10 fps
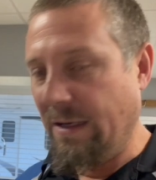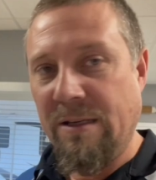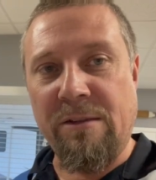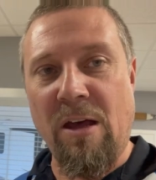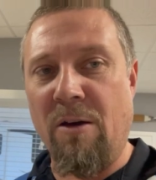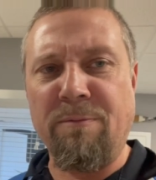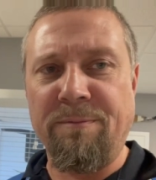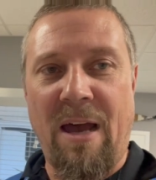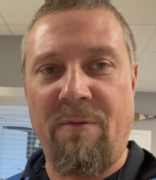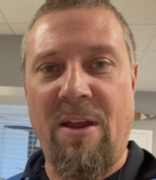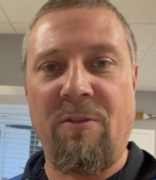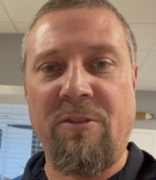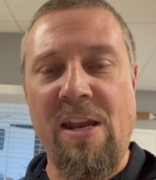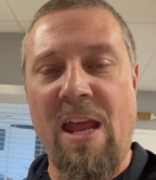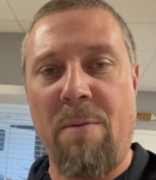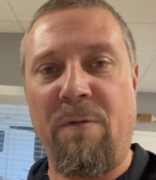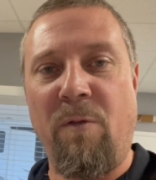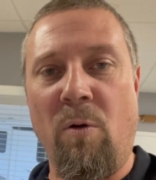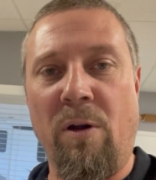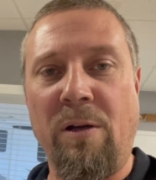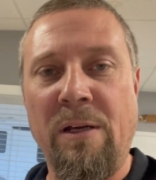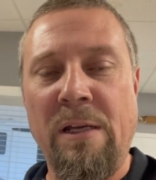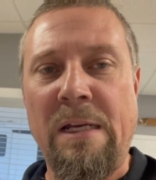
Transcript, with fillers: So I've never seen that before.